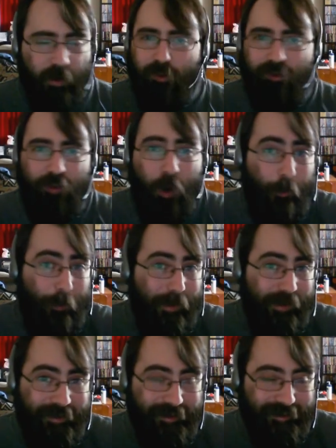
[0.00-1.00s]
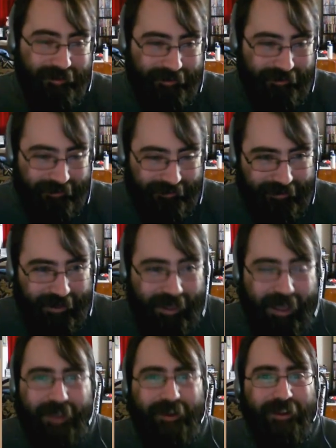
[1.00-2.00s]
He's so pissed.
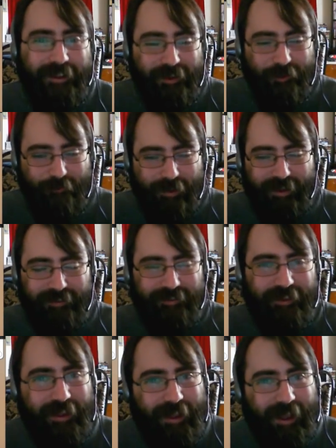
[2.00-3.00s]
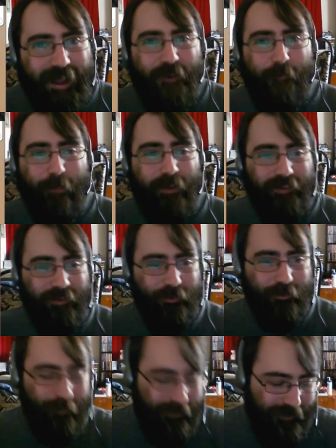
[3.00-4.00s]
Can you imagine how pissed you
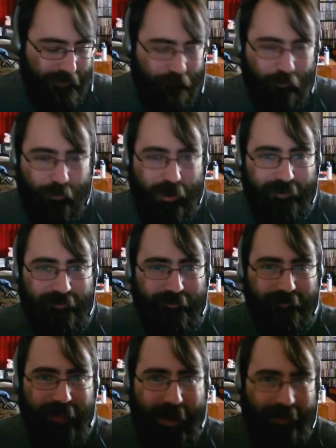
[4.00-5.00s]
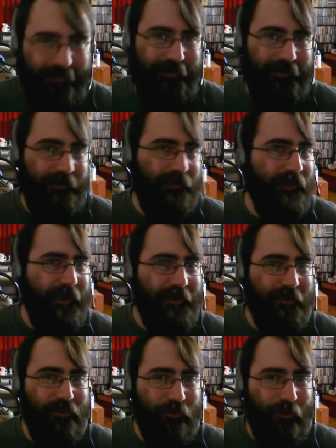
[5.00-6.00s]
would be if you got that little as
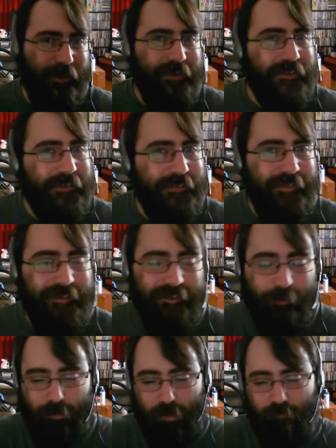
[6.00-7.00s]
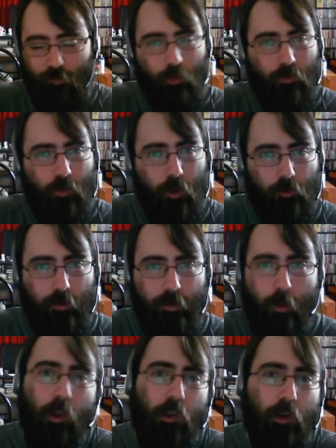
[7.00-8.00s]
a drink? Like, someone gave you you're like, I
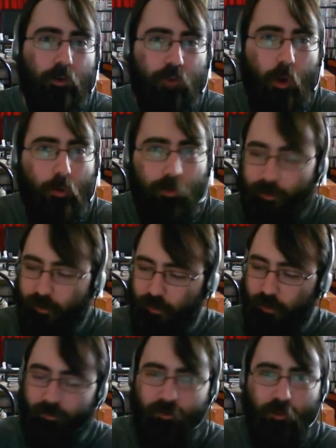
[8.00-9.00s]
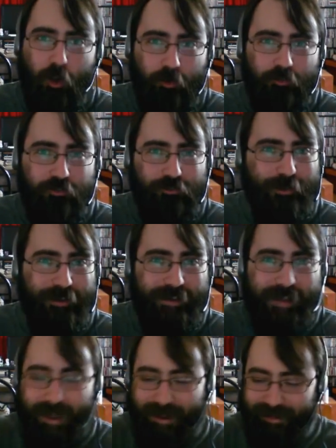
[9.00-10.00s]
want a large cola, and you got this large drink,
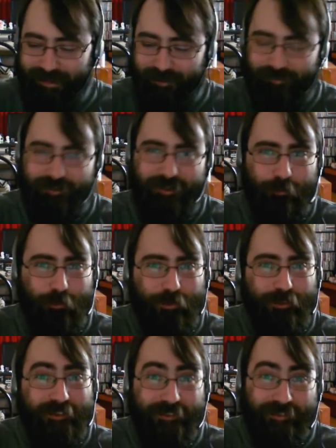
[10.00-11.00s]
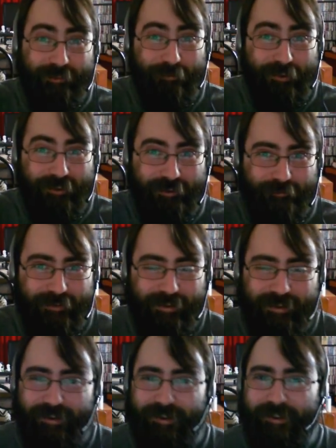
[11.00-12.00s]
and they just put a little at the bottom.
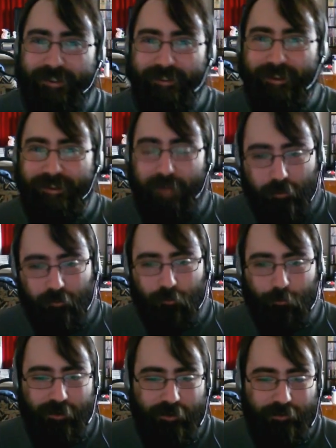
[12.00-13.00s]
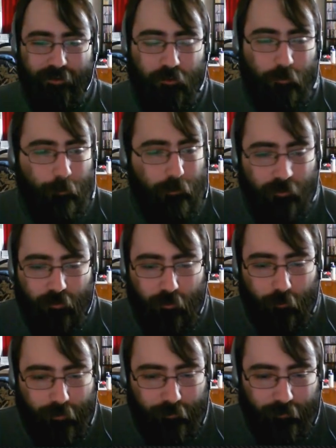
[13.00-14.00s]
They're like, yeah, it's $3. You'd be
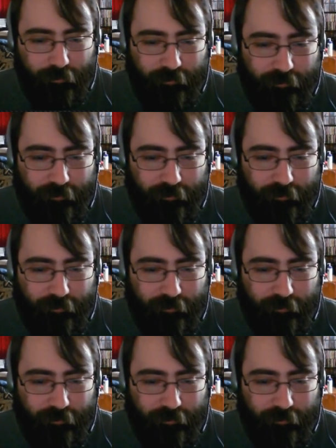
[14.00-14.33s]
so angry.